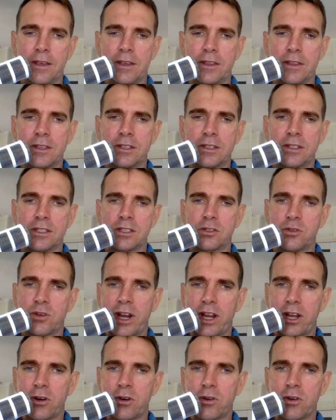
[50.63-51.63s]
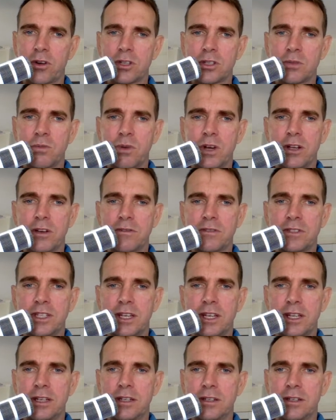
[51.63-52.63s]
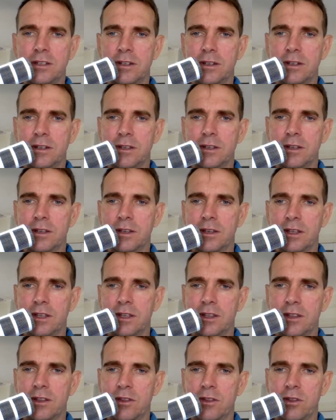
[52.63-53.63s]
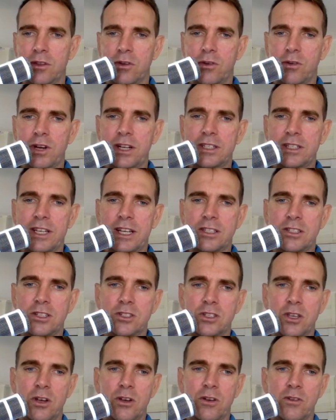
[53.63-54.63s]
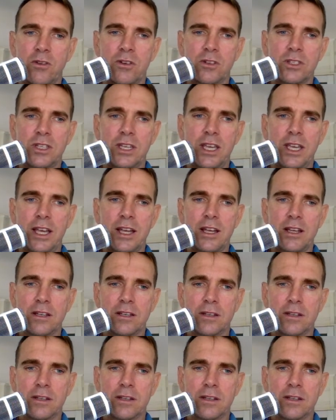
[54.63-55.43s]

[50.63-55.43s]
This is a drag across one I've done. The correct answers go across here.